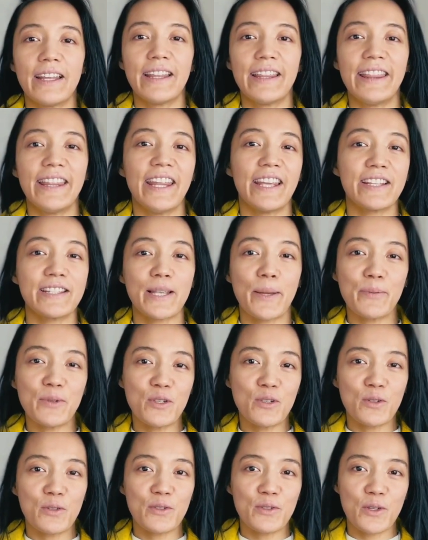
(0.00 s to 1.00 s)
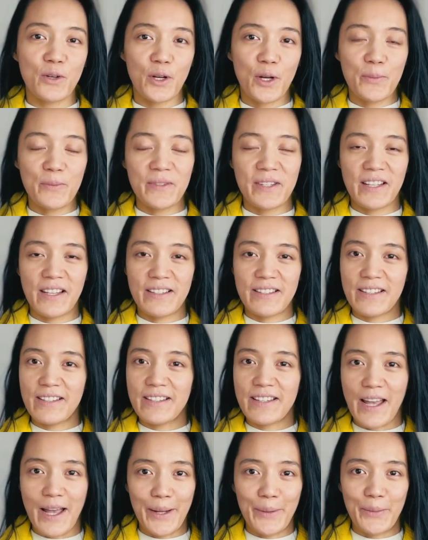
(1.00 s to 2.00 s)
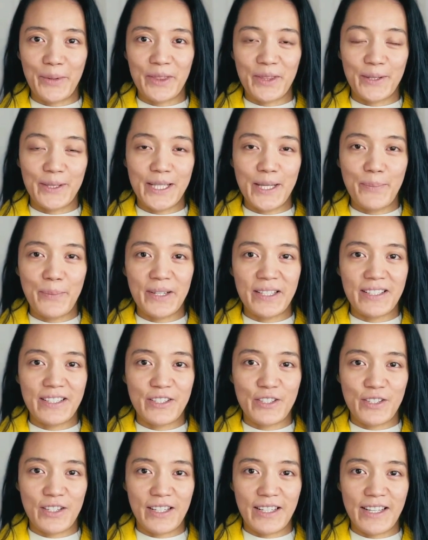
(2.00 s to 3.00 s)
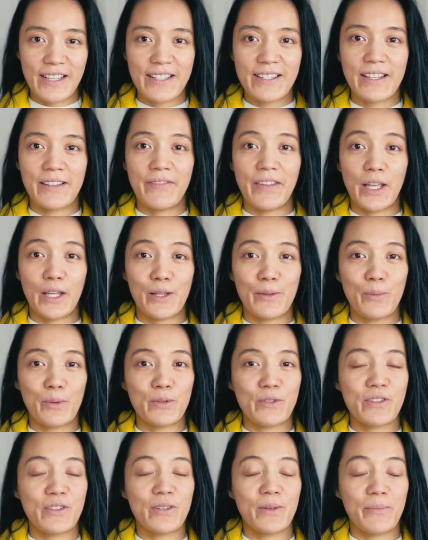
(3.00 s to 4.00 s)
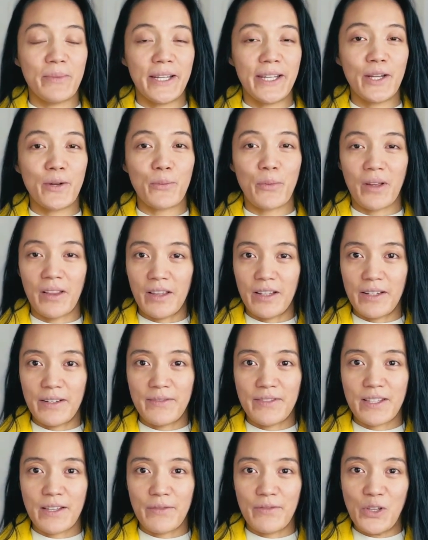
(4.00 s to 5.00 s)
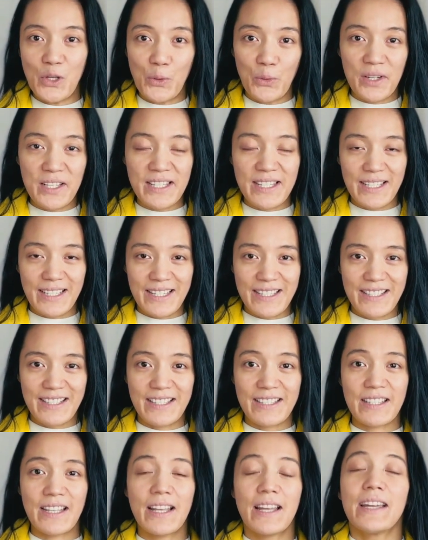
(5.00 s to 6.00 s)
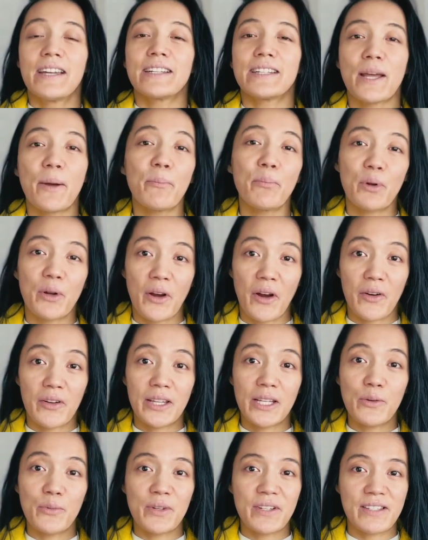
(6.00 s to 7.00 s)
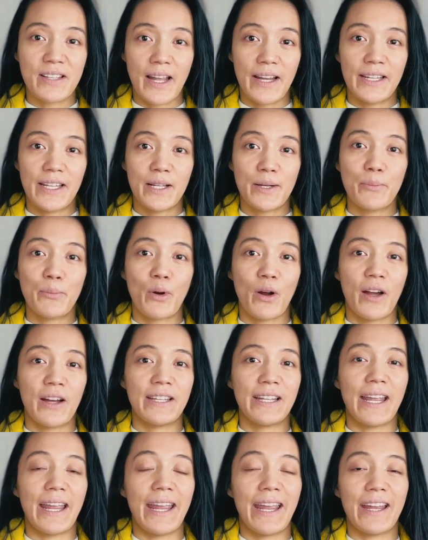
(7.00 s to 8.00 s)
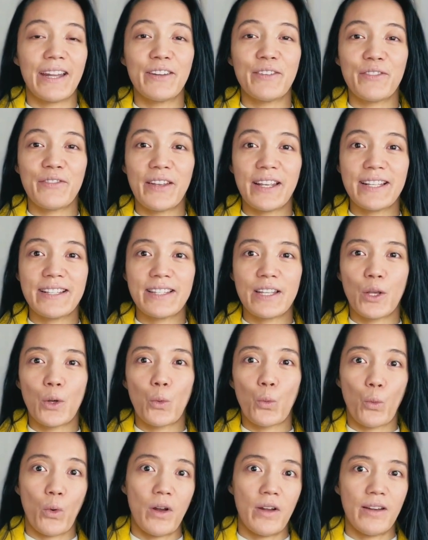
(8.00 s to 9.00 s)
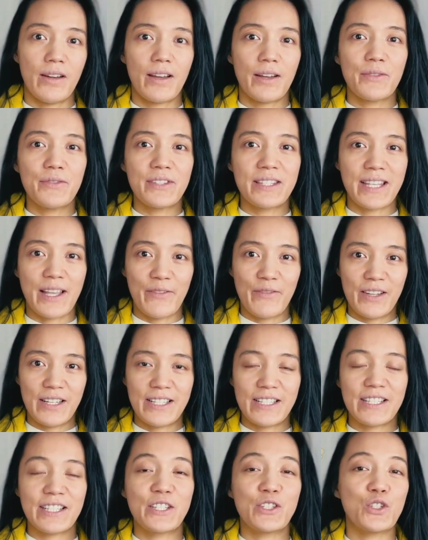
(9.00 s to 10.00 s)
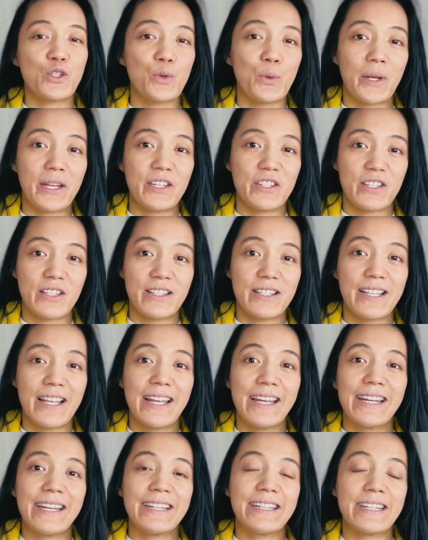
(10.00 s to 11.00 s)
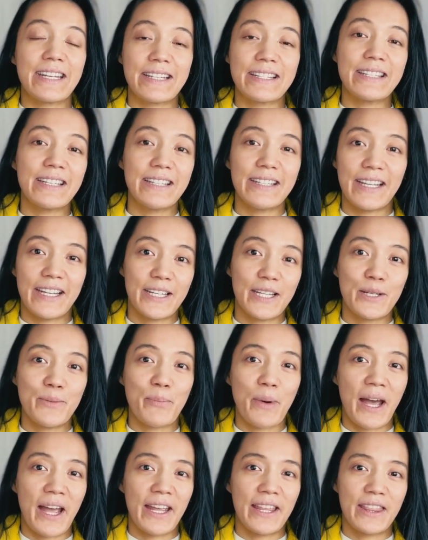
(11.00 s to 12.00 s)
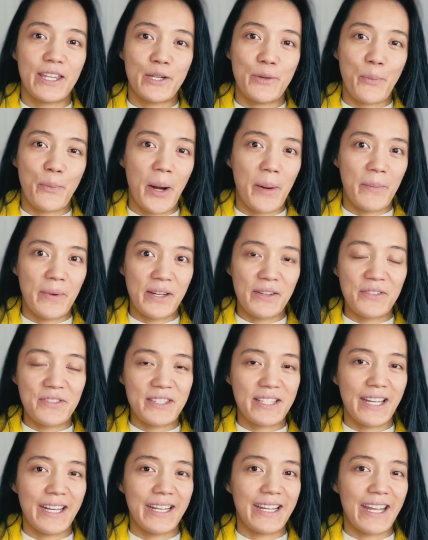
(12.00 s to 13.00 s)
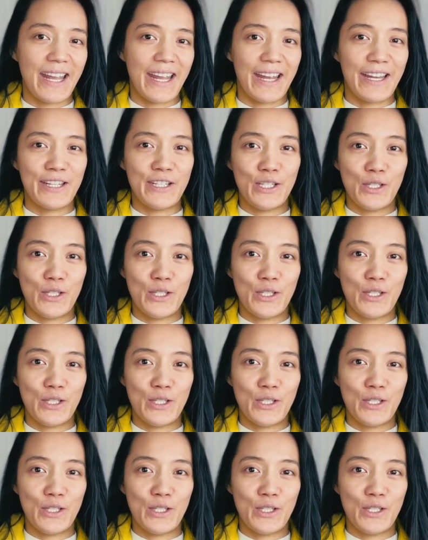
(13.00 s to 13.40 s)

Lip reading: The Exceptional Circumstances I-130 petition is available to immediate relatives of U.S. citizens temporarily residing abroad and facing one of 7 situations designated by the Department of State and